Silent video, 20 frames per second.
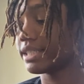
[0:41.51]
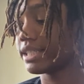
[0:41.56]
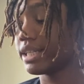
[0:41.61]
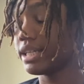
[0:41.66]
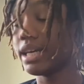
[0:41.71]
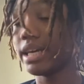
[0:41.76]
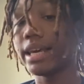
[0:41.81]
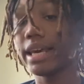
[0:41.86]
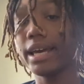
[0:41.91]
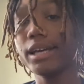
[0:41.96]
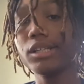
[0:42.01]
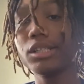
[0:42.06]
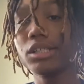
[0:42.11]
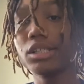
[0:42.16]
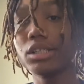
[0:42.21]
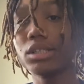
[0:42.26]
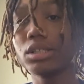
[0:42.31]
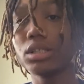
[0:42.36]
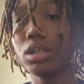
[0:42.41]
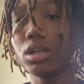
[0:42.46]

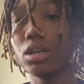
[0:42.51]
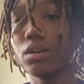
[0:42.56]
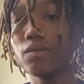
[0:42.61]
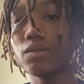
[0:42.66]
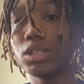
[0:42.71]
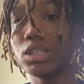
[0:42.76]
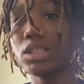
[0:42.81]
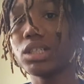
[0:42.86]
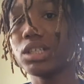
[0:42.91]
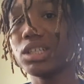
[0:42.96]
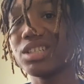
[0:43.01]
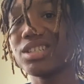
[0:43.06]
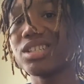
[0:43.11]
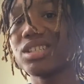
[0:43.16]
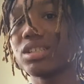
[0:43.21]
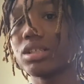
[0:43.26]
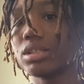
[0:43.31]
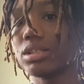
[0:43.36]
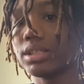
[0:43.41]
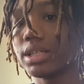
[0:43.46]
indications of the seasons
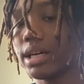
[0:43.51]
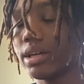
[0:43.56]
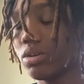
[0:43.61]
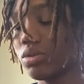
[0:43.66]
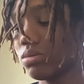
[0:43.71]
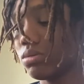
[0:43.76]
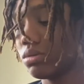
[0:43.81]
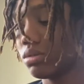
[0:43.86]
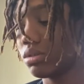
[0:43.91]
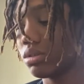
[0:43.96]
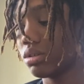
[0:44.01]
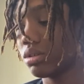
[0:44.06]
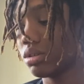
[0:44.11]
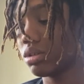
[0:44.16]
and cycles,